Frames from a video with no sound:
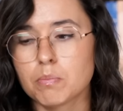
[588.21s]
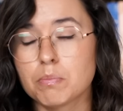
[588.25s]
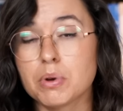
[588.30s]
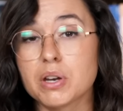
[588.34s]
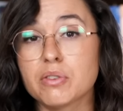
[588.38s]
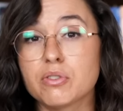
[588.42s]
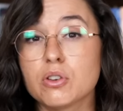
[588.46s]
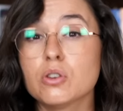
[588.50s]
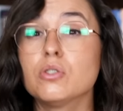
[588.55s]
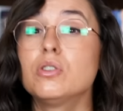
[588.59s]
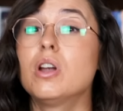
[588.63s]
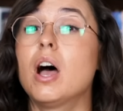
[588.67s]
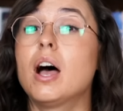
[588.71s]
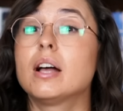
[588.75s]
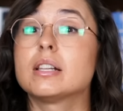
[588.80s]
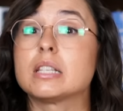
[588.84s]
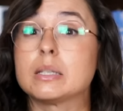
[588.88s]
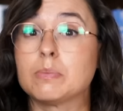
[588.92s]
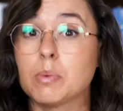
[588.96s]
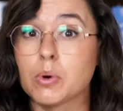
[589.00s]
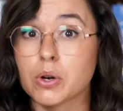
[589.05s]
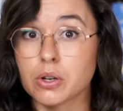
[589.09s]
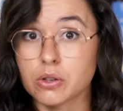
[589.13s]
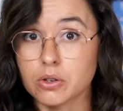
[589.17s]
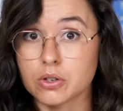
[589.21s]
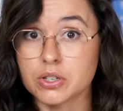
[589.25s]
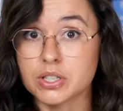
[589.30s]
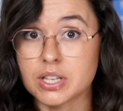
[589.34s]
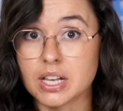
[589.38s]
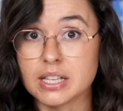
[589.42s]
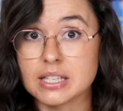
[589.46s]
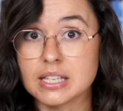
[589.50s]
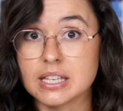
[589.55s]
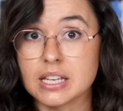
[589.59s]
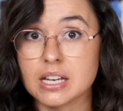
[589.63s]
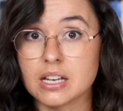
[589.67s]
But if you're not spoiler
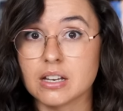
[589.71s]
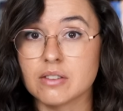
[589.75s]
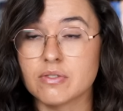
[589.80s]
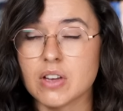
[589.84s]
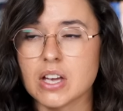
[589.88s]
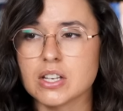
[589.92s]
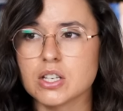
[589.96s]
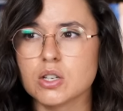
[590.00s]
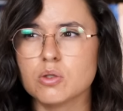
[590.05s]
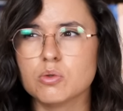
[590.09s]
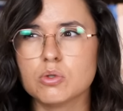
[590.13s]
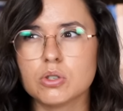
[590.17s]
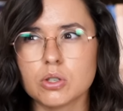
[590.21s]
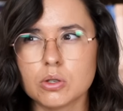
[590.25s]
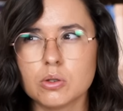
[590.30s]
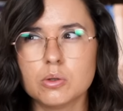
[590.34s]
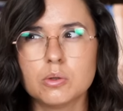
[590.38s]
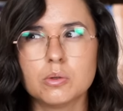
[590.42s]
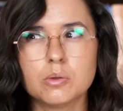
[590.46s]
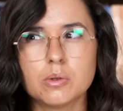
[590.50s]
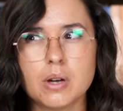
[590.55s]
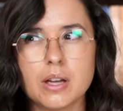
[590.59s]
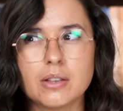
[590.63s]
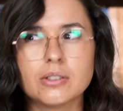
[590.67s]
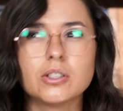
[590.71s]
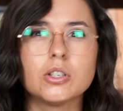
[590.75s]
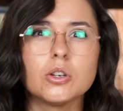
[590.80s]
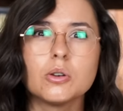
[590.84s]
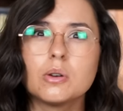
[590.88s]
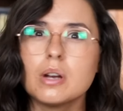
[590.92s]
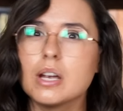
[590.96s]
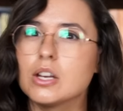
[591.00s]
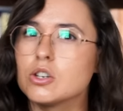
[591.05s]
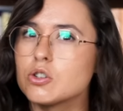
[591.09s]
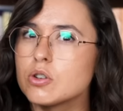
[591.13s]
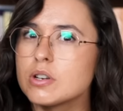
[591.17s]
sensitive and your
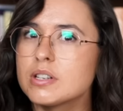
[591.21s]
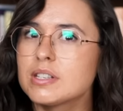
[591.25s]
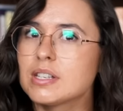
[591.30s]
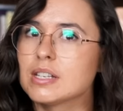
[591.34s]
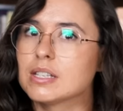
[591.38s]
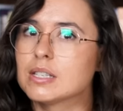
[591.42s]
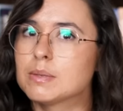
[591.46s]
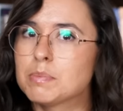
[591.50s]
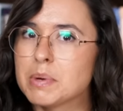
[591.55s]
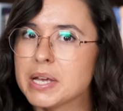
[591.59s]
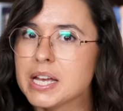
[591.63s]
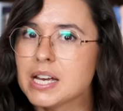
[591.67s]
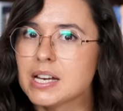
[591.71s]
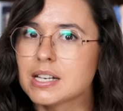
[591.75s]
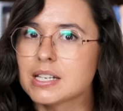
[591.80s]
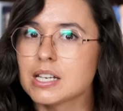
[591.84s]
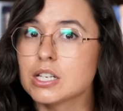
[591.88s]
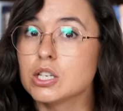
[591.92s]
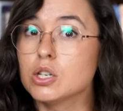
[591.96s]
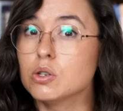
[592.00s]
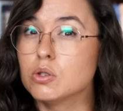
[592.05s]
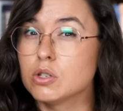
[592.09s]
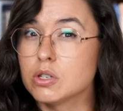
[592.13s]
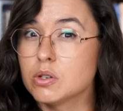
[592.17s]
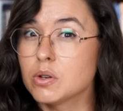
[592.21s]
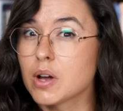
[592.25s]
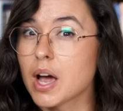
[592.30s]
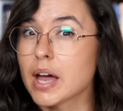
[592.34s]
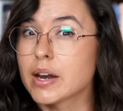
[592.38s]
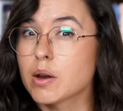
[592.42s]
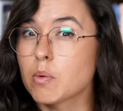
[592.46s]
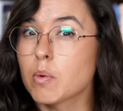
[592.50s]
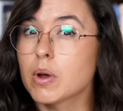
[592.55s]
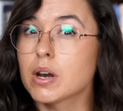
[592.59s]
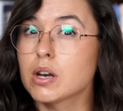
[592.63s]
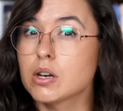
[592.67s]
interest is piqued and you do
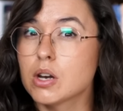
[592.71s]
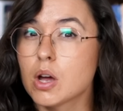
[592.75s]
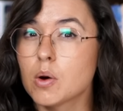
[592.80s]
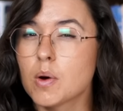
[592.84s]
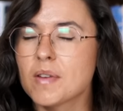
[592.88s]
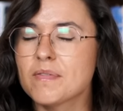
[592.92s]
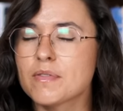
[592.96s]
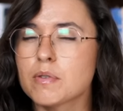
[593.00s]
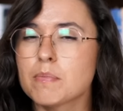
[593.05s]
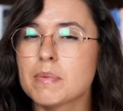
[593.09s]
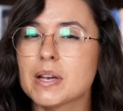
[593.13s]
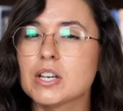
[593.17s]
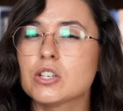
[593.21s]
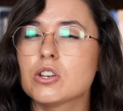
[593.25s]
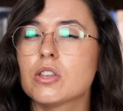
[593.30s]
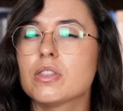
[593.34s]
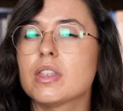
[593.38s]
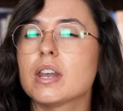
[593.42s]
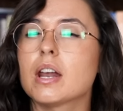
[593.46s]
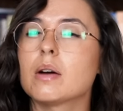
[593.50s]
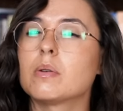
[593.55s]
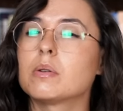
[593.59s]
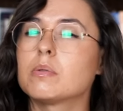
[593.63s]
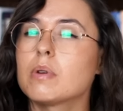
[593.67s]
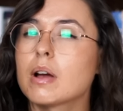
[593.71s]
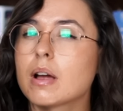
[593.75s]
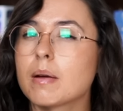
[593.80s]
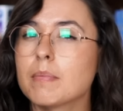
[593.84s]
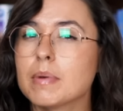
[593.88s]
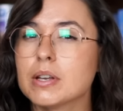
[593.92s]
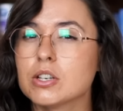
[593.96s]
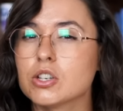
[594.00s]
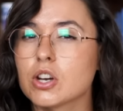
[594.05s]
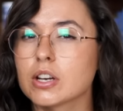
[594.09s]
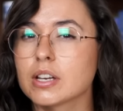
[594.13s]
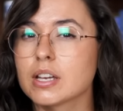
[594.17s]
kind of want to know information, then I would
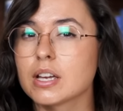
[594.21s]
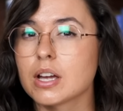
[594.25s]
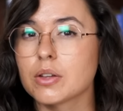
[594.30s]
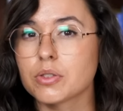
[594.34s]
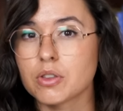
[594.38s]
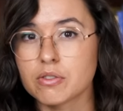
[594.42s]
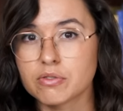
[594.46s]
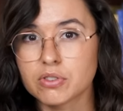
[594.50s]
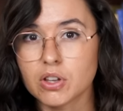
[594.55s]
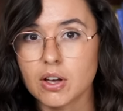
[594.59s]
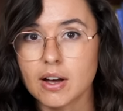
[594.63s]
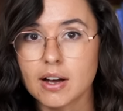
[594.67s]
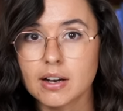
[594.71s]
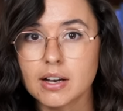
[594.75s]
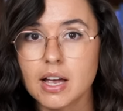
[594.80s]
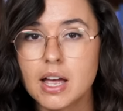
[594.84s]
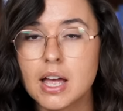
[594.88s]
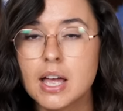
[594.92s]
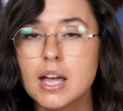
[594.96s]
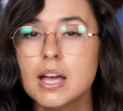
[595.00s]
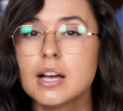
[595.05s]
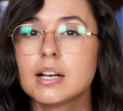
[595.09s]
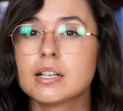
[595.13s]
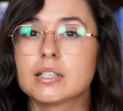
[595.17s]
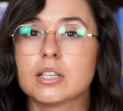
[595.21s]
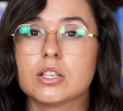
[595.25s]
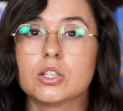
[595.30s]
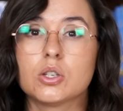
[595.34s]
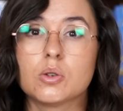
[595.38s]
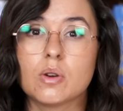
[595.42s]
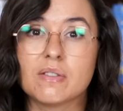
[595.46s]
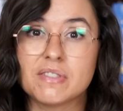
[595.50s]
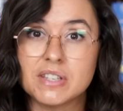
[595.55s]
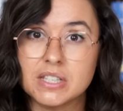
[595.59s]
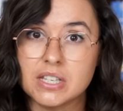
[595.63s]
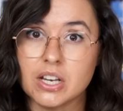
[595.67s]
recommend checking out the vlog, because I
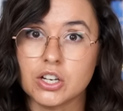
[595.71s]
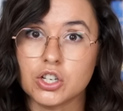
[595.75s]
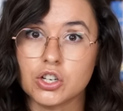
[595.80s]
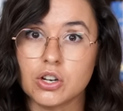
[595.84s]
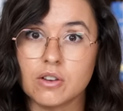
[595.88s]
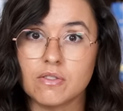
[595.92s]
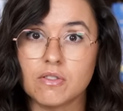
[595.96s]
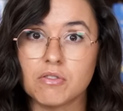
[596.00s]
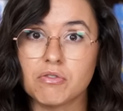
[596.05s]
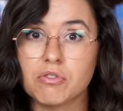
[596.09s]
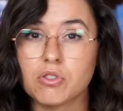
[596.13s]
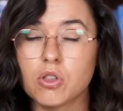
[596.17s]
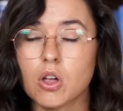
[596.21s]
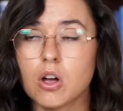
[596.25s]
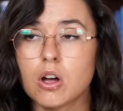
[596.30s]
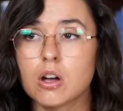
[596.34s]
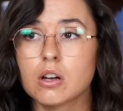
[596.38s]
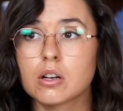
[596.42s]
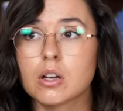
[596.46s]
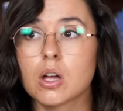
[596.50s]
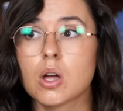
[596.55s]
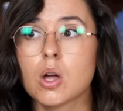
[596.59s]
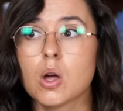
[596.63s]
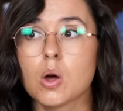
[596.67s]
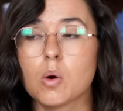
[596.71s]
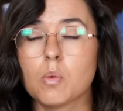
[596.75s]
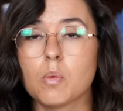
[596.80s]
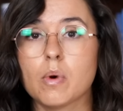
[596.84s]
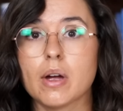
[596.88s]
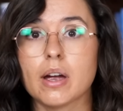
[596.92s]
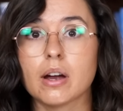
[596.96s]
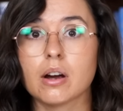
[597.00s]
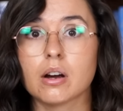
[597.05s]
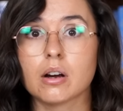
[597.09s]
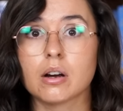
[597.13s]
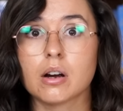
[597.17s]
do have a section of the vlog
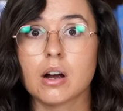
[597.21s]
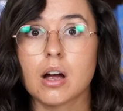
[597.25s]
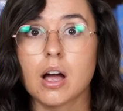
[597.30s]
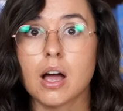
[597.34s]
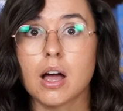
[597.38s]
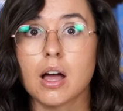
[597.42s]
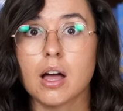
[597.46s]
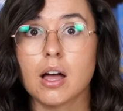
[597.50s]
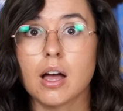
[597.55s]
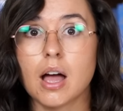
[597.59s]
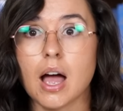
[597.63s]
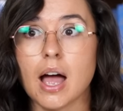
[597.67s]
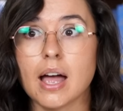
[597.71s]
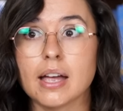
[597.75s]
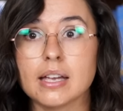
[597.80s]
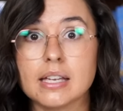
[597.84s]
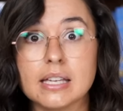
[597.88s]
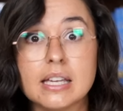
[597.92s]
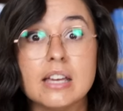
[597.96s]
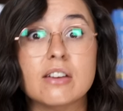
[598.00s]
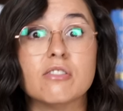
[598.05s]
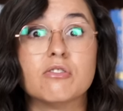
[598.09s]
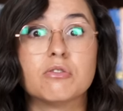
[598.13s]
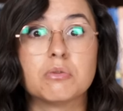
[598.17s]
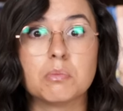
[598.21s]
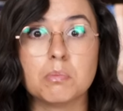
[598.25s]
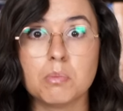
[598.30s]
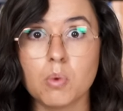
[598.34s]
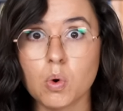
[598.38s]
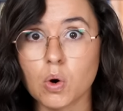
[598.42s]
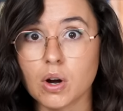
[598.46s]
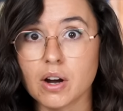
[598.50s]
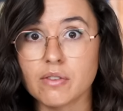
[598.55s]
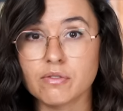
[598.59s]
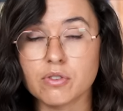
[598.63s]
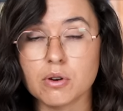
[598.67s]
where I give
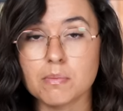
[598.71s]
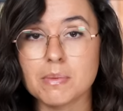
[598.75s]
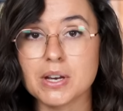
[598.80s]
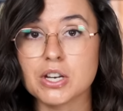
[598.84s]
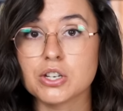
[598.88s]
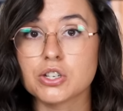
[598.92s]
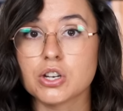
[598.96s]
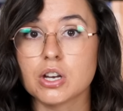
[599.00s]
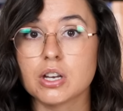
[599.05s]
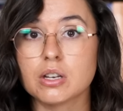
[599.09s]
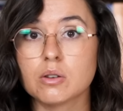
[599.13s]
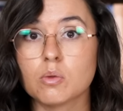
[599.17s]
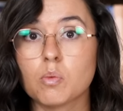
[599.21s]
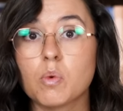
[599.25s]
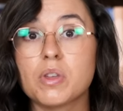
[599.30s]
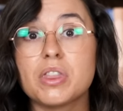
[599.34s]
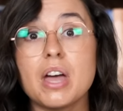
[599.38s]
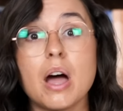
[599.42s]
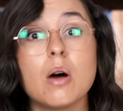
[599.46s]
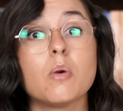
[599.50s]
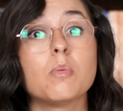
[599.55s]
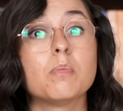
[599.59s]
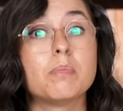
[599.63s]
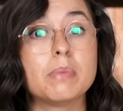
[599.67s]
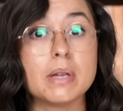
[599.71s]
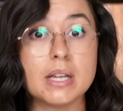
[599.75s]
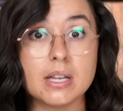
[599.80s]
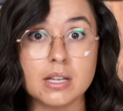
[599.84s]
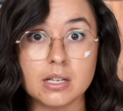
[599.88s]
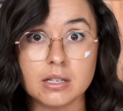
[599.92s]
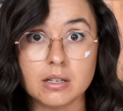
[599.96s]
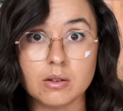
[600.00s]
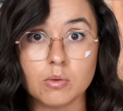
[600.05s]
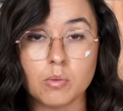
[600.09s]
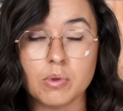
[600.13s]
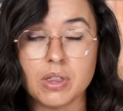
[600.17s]
more information without
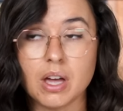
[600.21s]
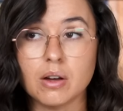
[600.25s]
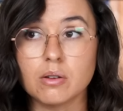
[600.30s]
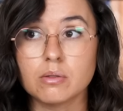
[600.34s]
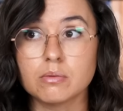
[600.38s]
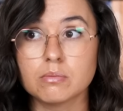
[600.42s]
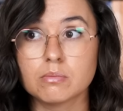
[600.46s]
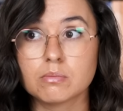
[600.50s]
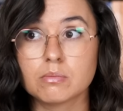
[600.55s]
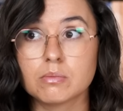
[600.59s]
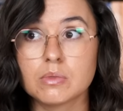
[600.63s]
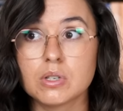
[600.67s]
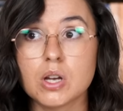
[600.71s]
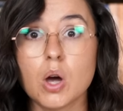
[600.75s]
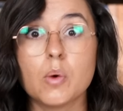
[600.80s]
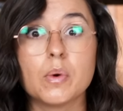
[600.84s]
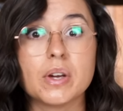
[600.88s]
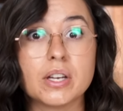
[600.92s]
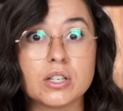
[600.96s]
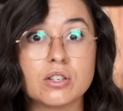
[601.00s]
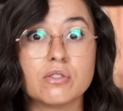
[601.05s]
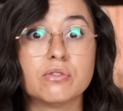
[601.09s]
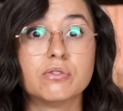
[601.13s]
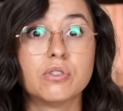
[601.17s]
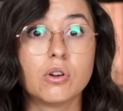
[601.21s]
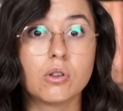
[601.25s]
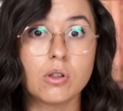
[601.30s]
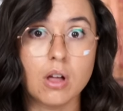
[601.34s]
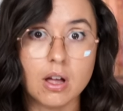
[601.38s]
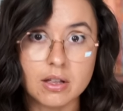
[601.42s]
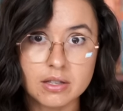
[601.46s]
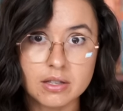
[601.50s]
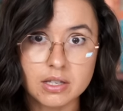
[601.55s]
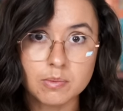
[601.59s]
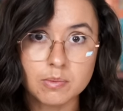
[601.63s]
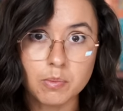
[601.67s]
going into
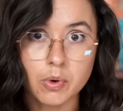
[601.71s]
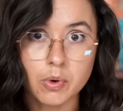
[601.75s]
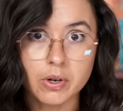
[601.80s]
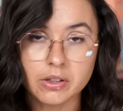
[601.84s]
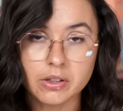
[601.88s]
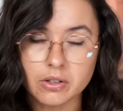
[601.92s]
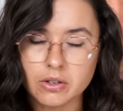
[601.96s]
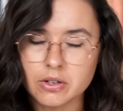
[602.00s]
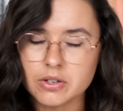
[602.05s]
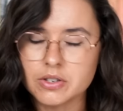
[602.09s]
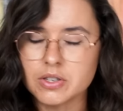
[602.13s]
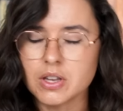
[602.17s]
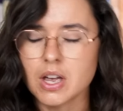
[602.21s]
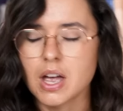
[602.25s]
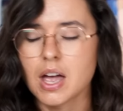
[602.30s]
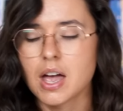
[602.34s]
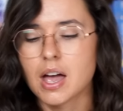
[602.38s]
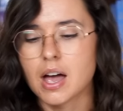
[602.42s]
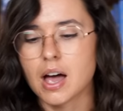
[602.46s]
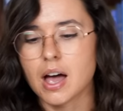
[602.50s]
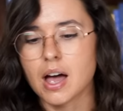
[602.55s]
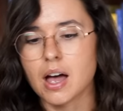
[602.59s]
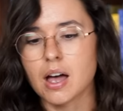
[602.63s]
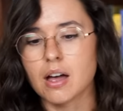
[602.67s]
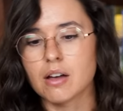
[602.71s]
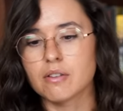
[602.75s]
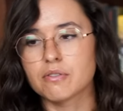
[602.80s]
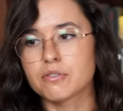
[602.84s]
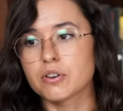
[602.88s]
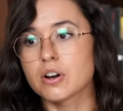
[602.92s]
full-on spoilers. For